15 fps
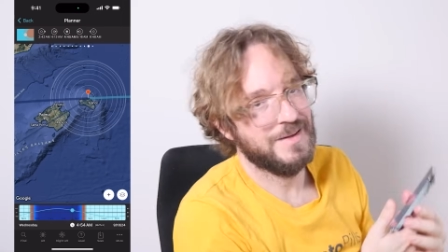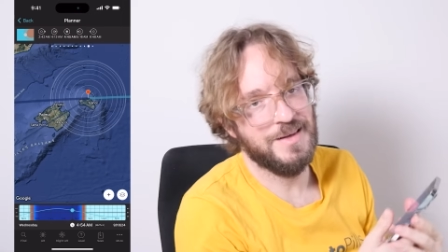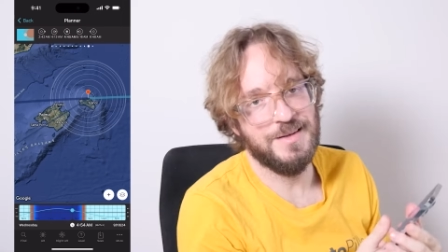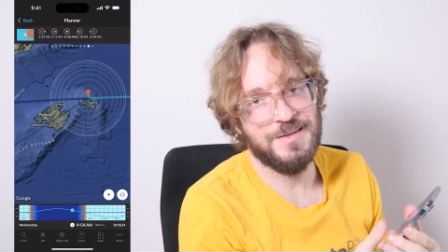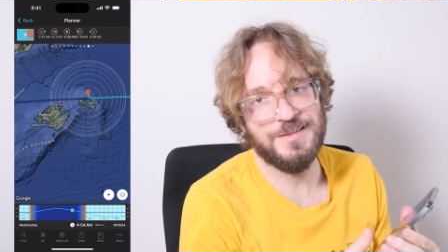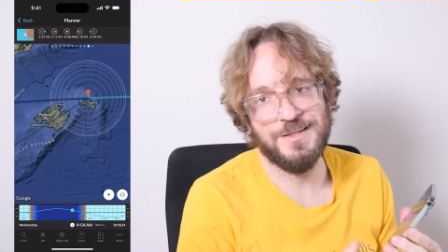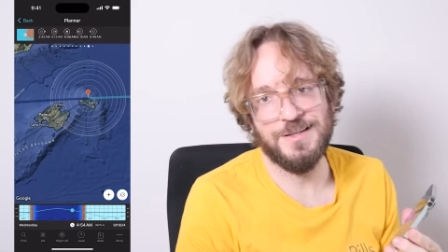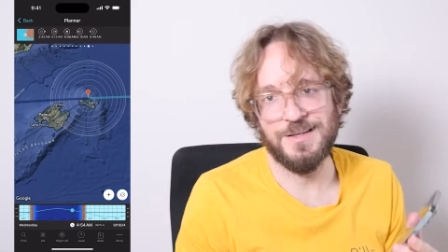
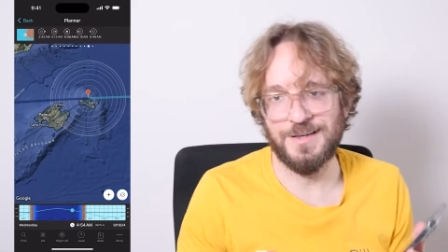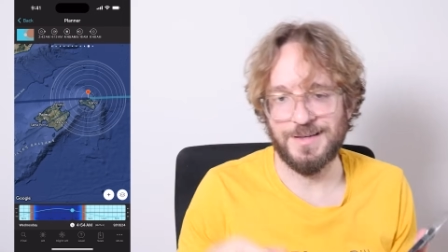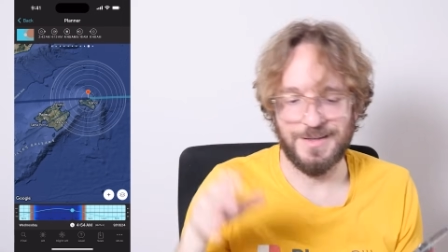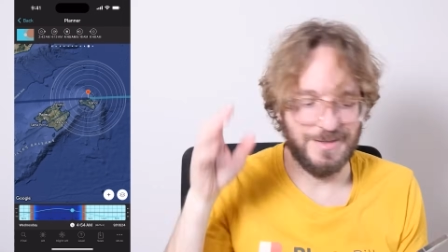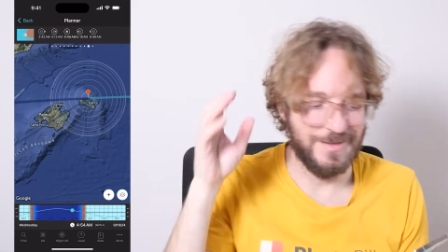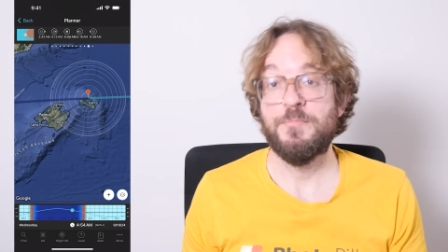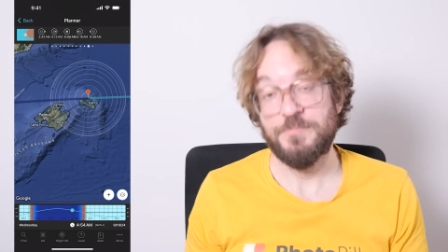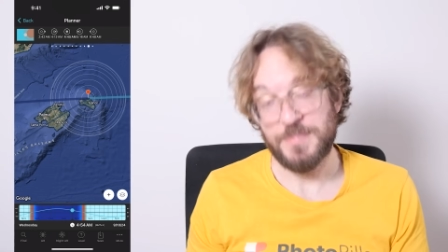
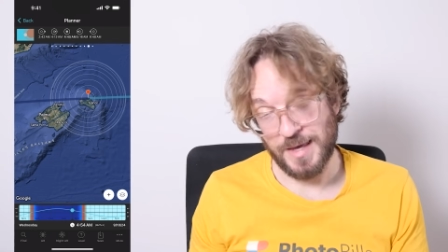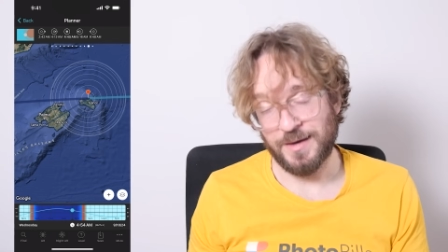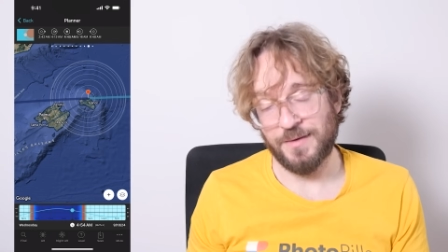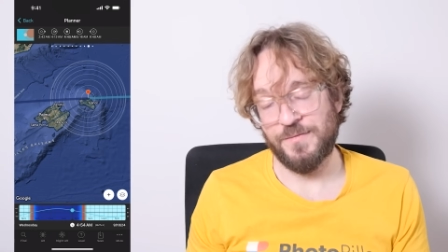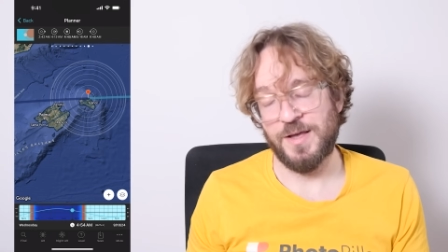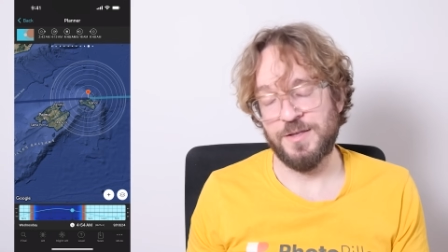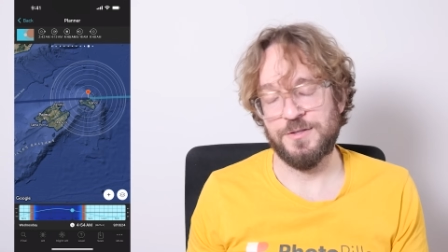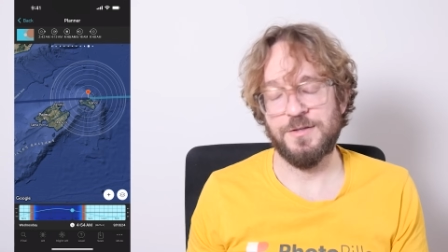Easy! Take
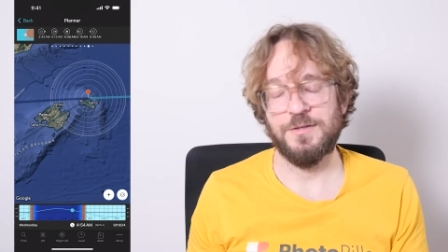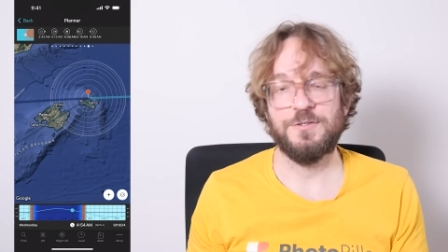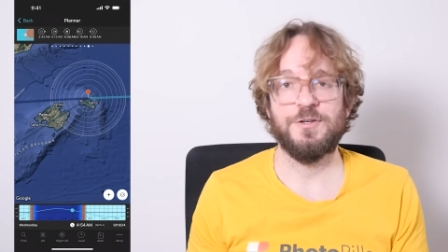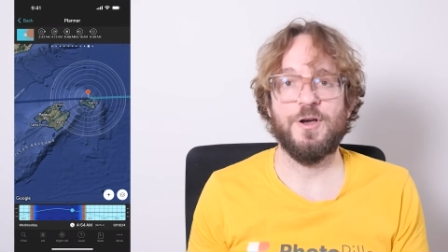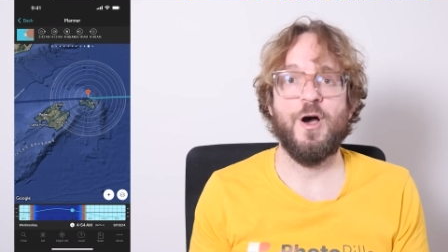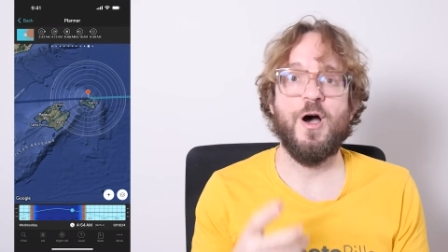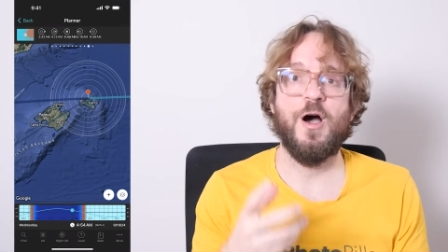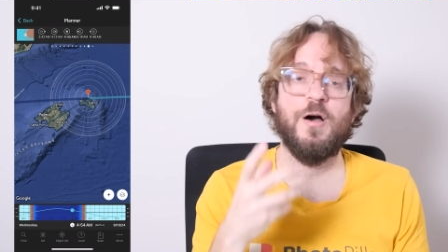
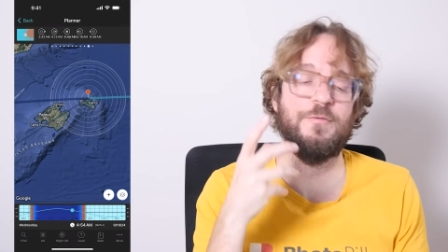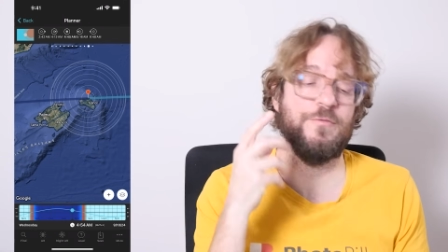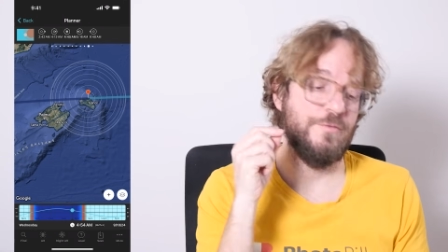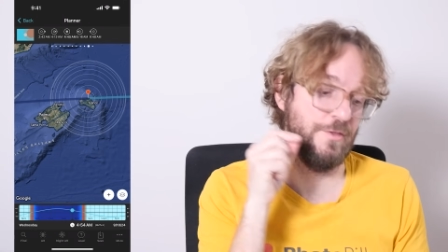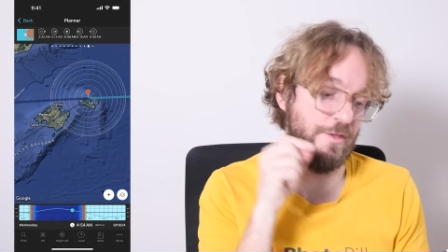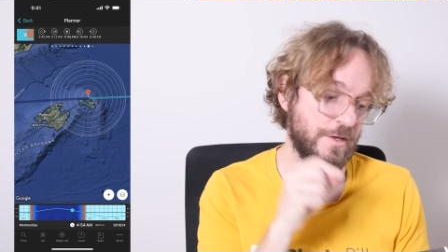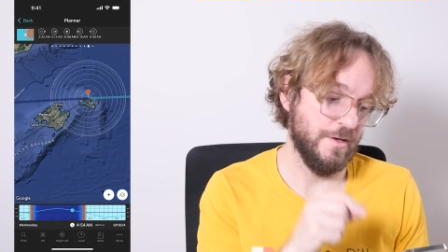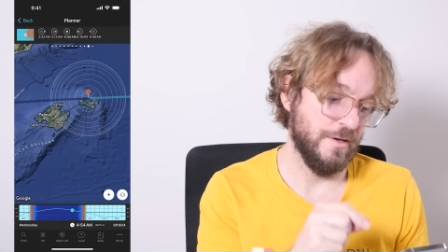advantage of
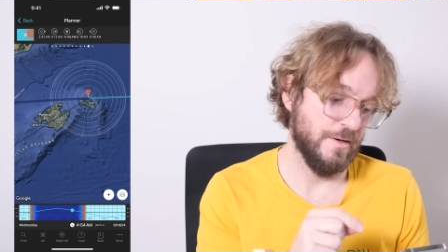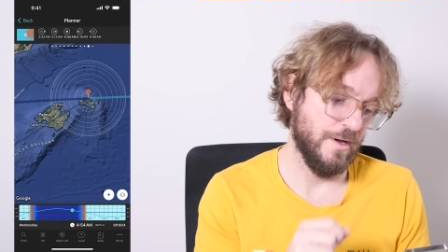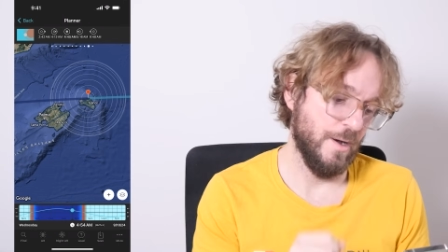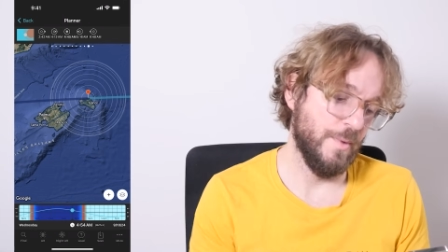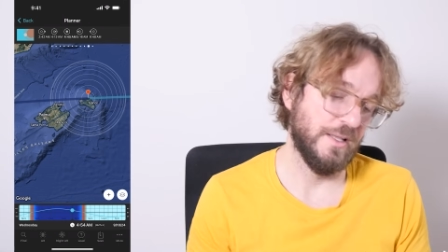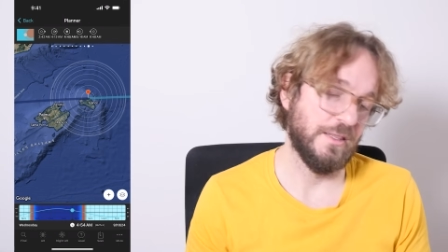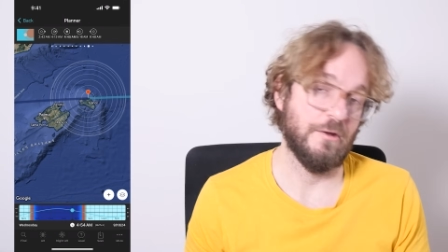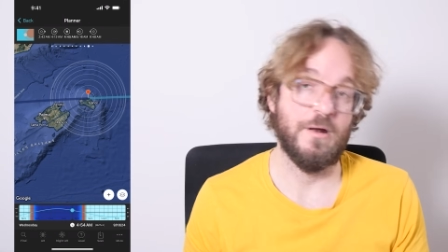the
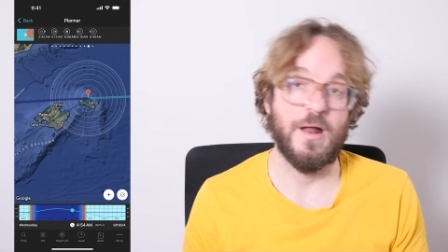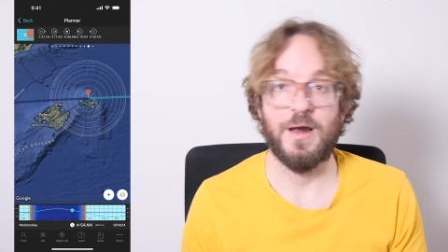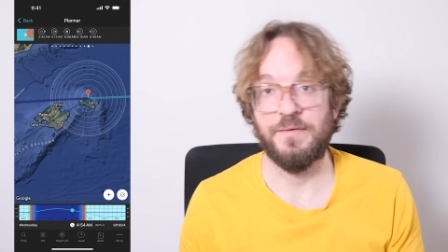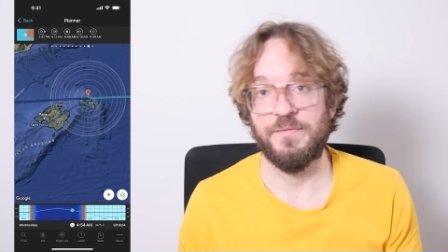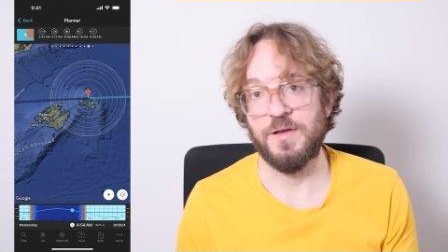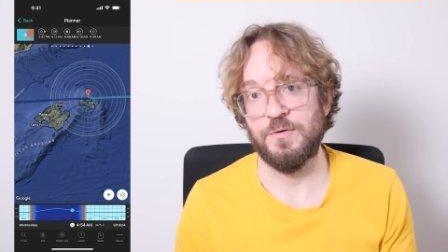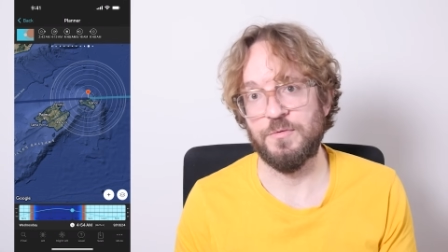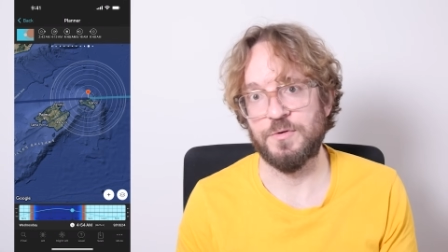
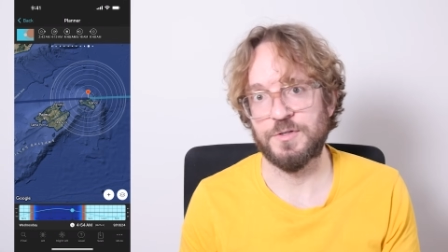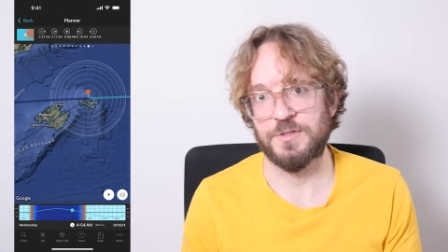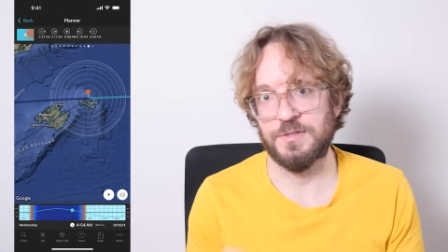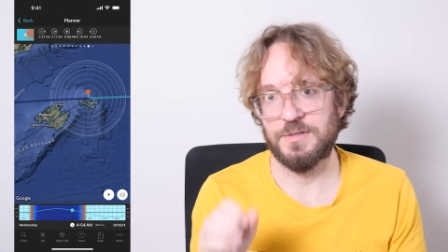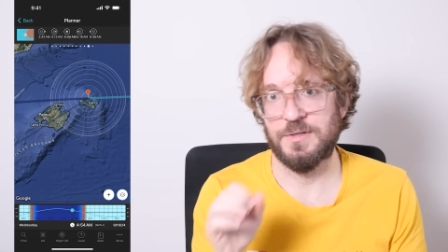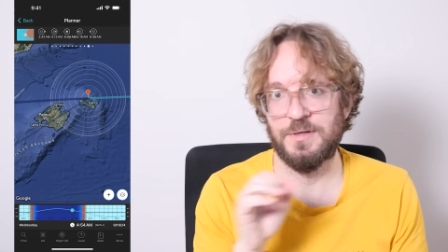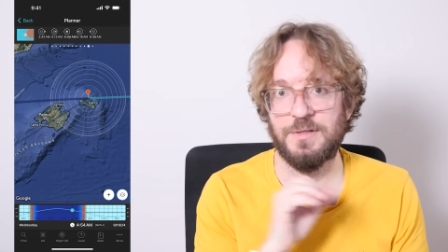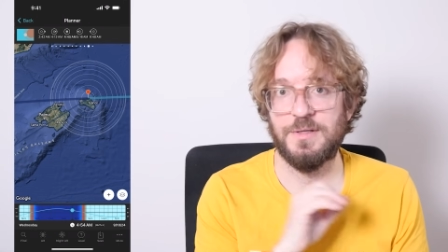humanitarian
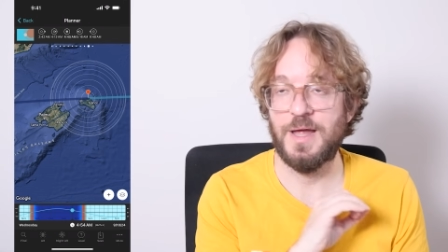views.